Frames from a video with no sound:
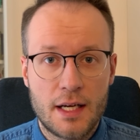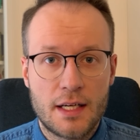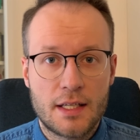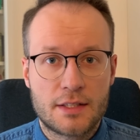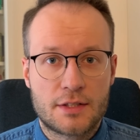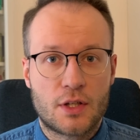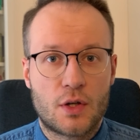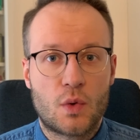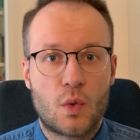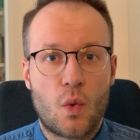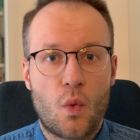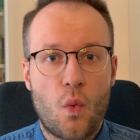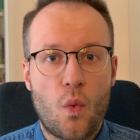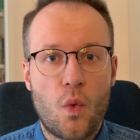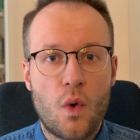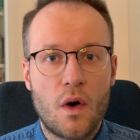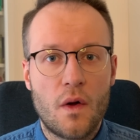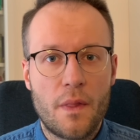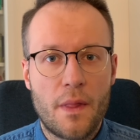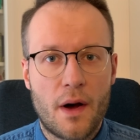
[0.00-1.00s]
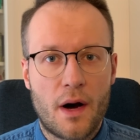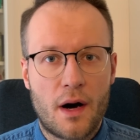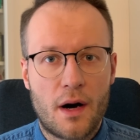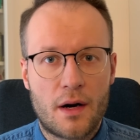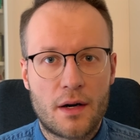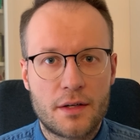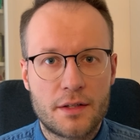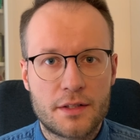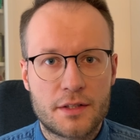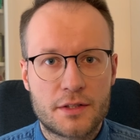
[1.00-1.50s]
So what
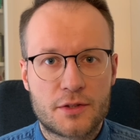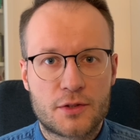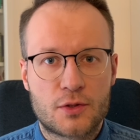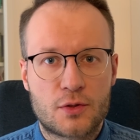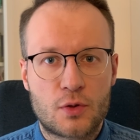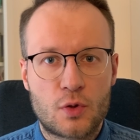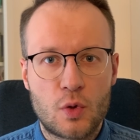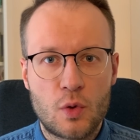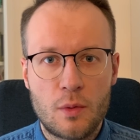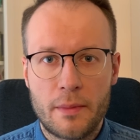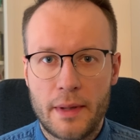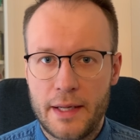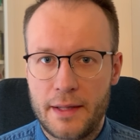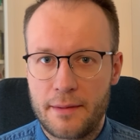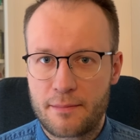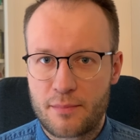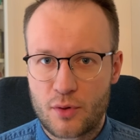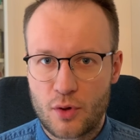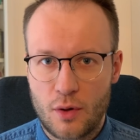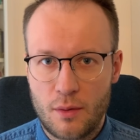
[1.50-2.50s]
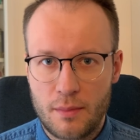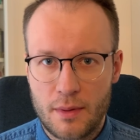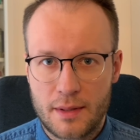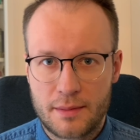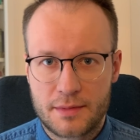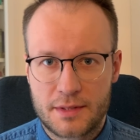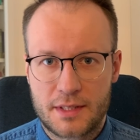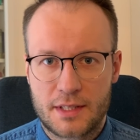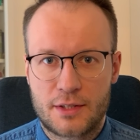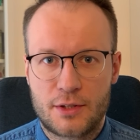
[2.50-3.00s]
are these two main
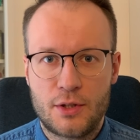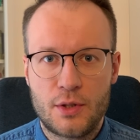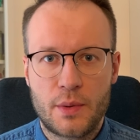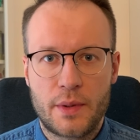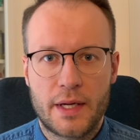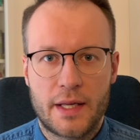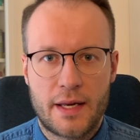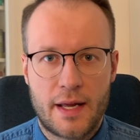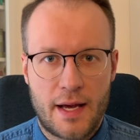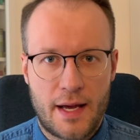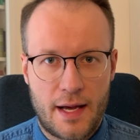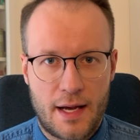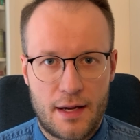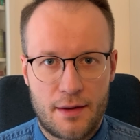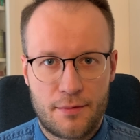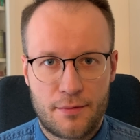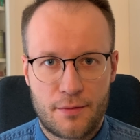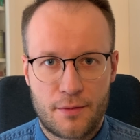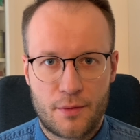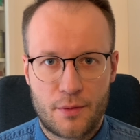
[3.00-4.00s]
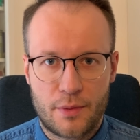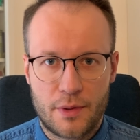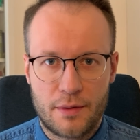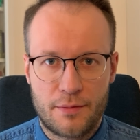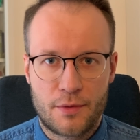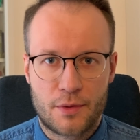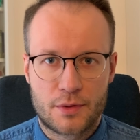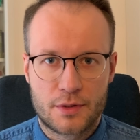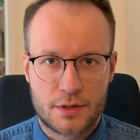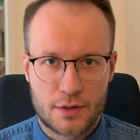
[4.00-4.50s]
problems that you can have
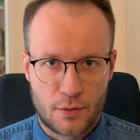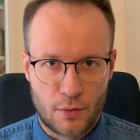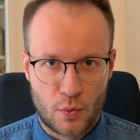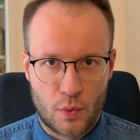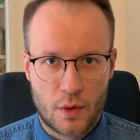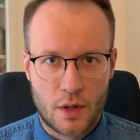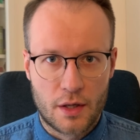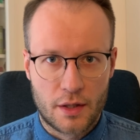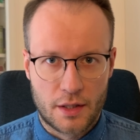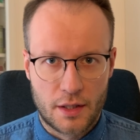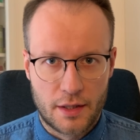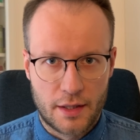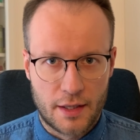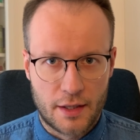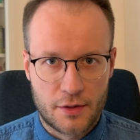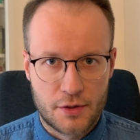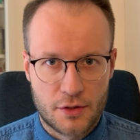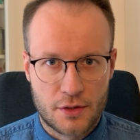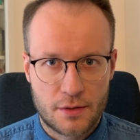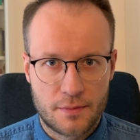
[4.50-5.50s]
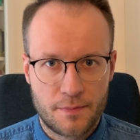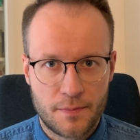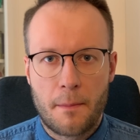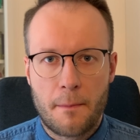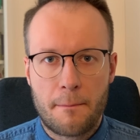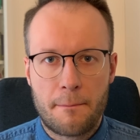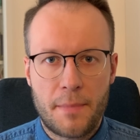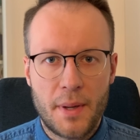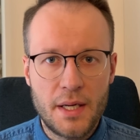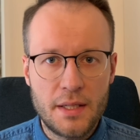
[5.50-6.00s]
with your software architecture?
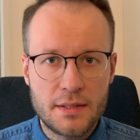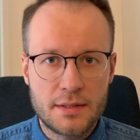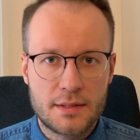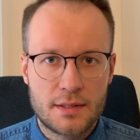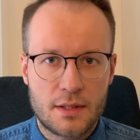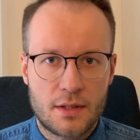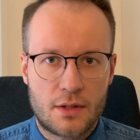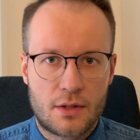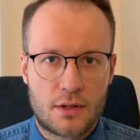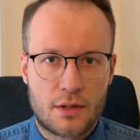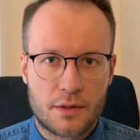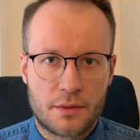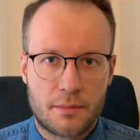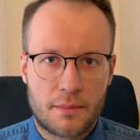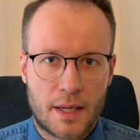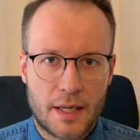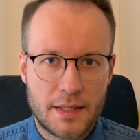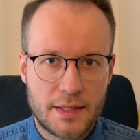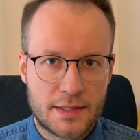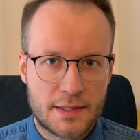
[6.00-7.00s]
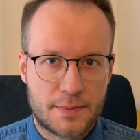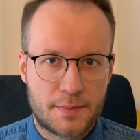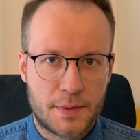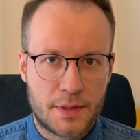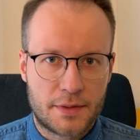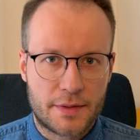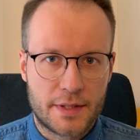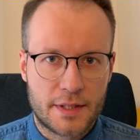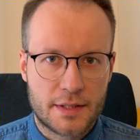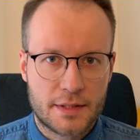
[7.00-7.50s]
Based on my
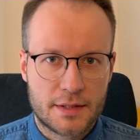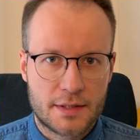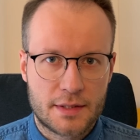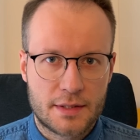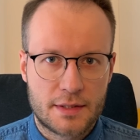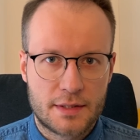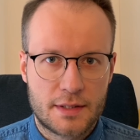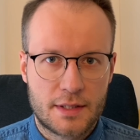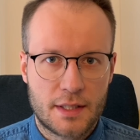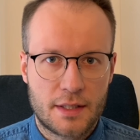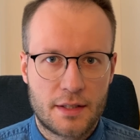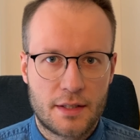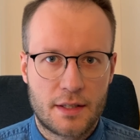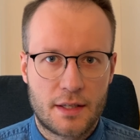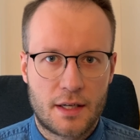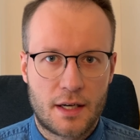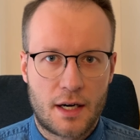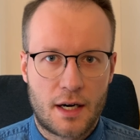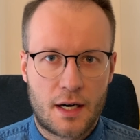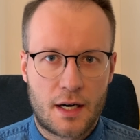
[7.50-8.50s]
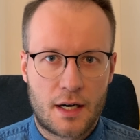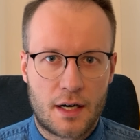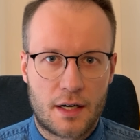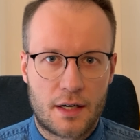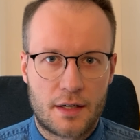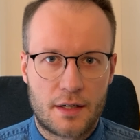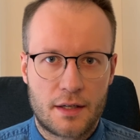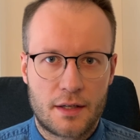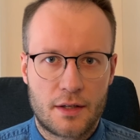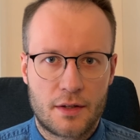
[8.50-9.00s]
experience, there
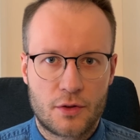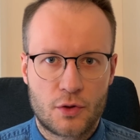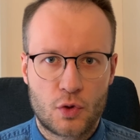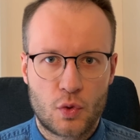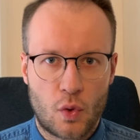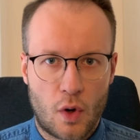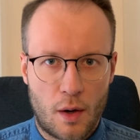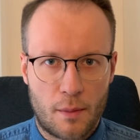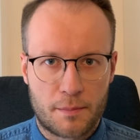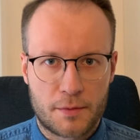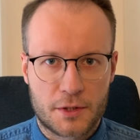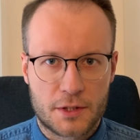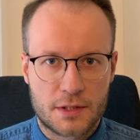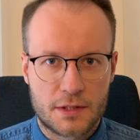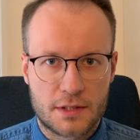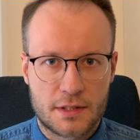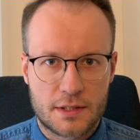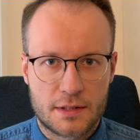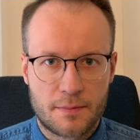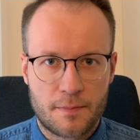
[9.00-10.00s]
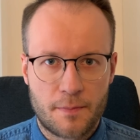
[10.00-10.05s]
are two options.